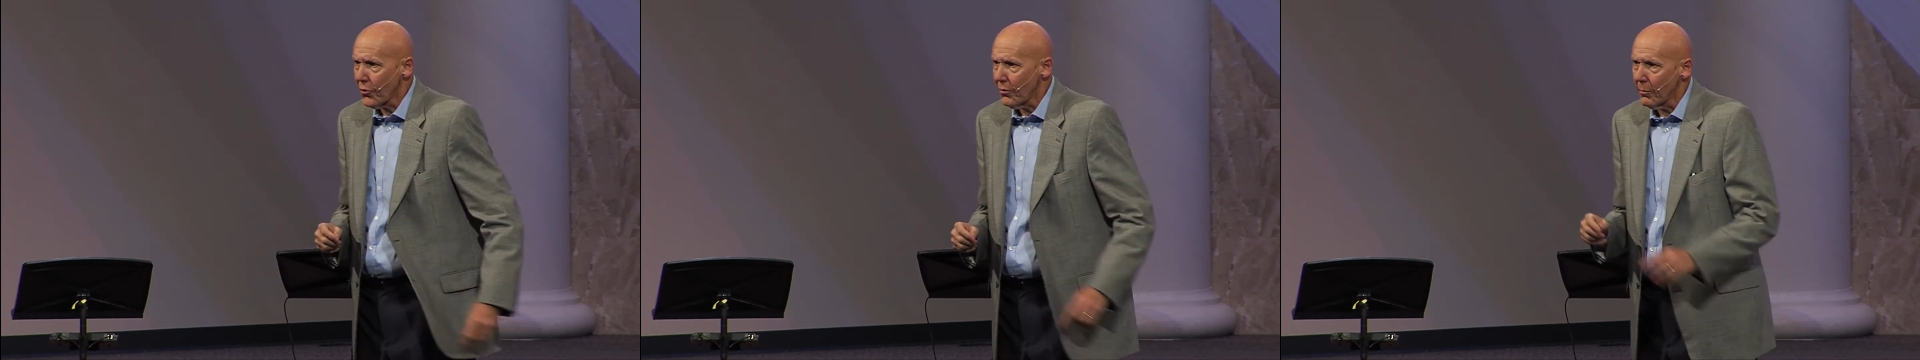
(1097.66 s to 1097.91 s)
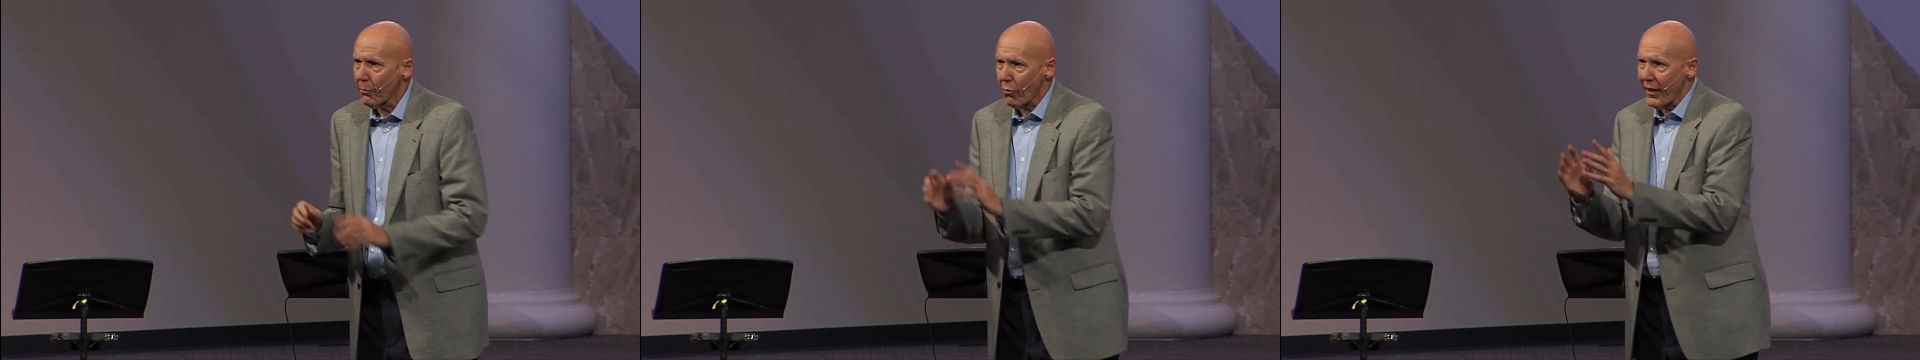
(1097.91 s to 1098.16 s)
you
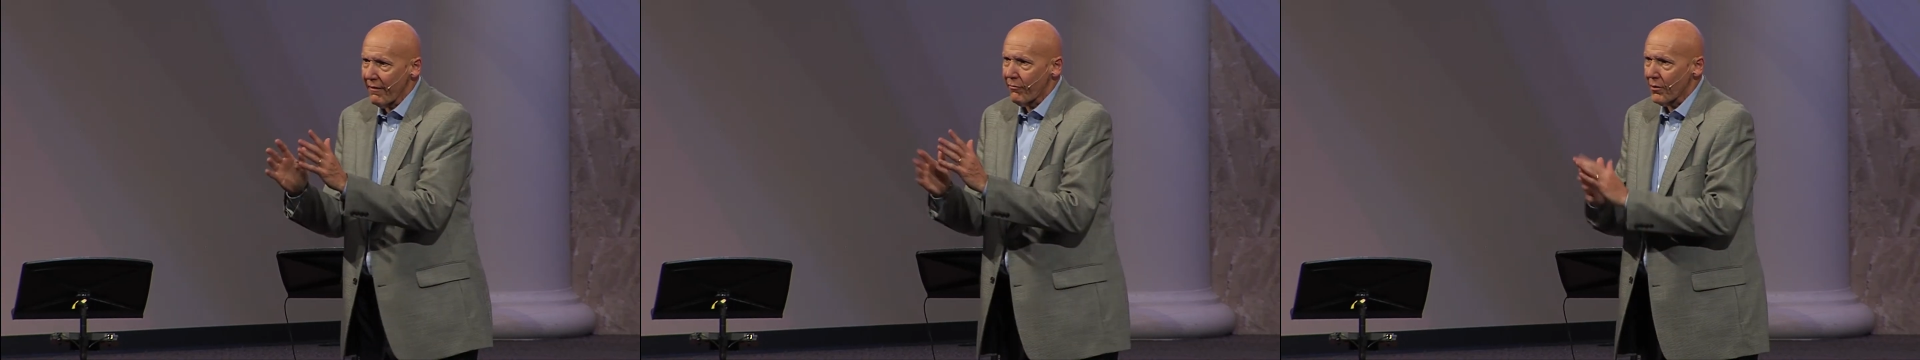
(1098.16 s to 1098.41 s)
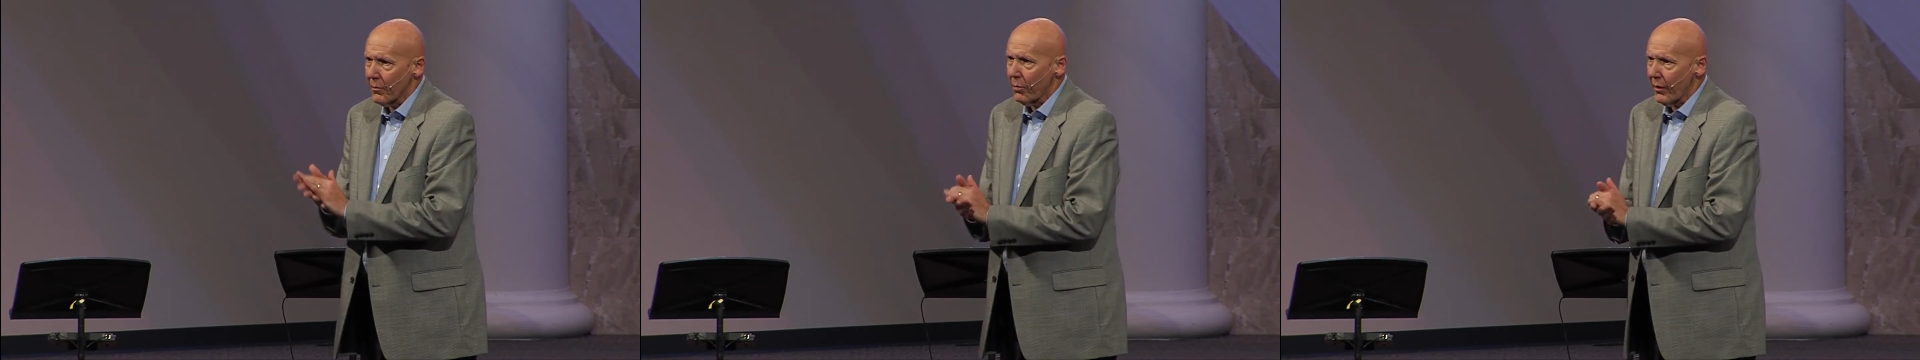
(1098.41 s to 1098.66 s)
to pray
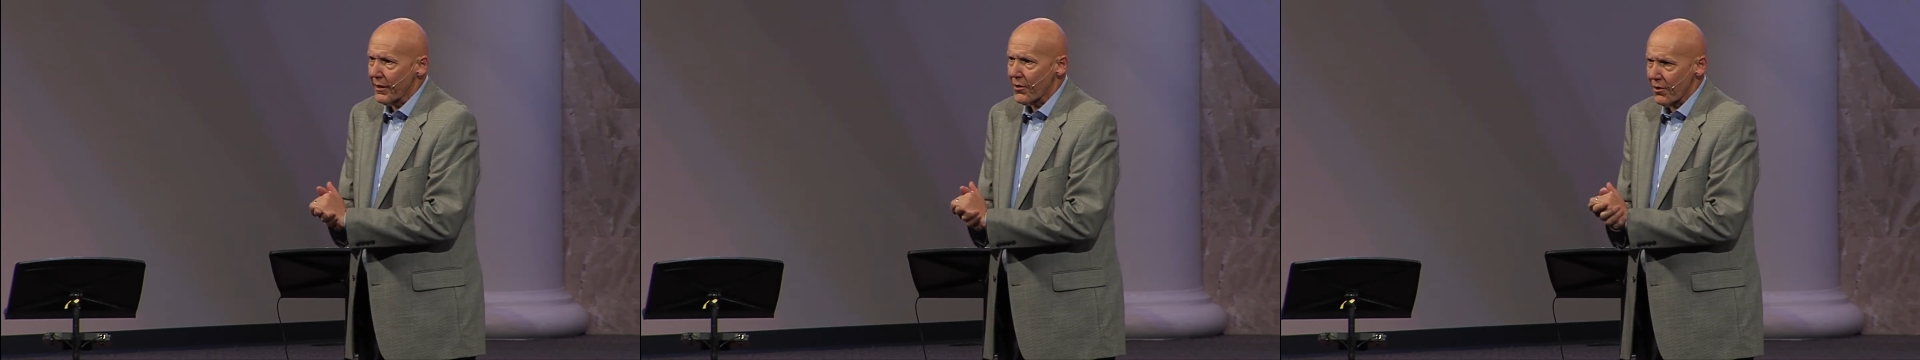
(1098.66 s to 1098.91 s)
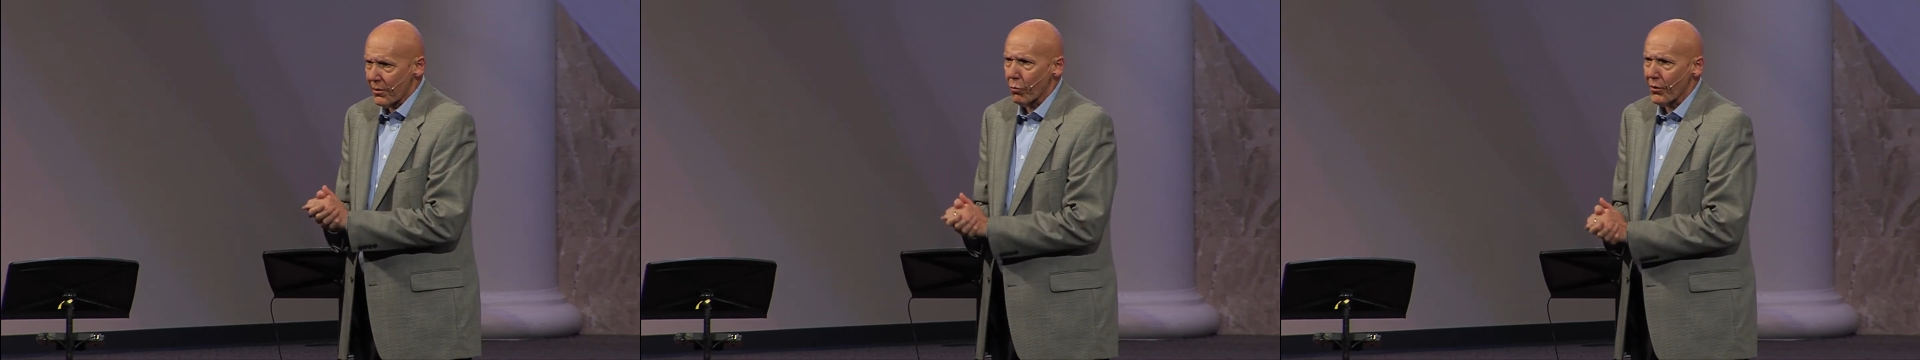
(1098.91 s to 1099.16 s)
for the
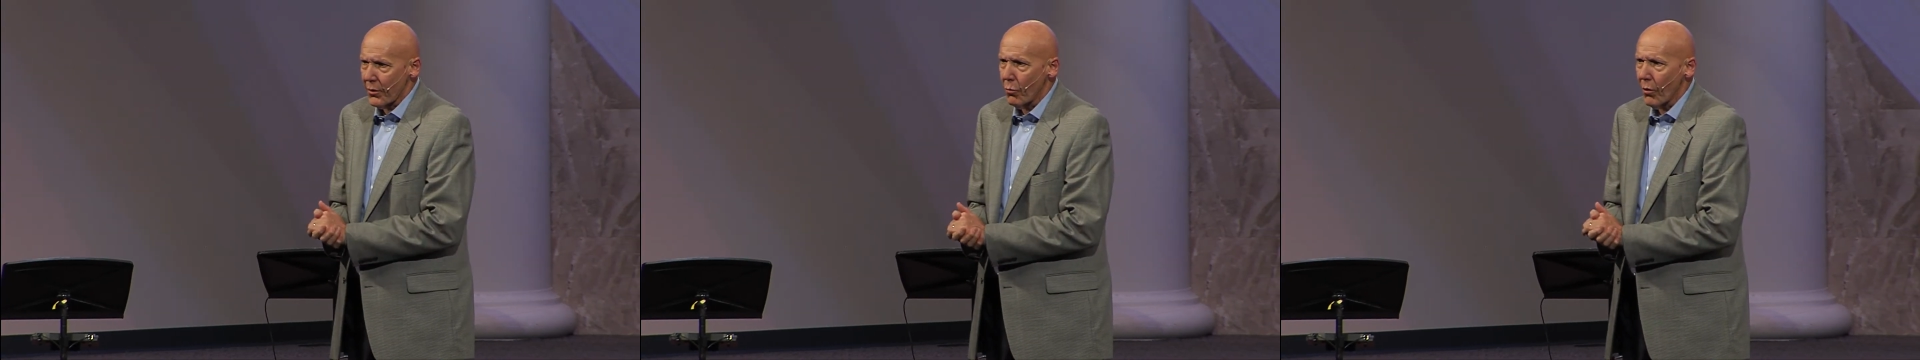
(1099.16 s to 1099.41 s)
places where you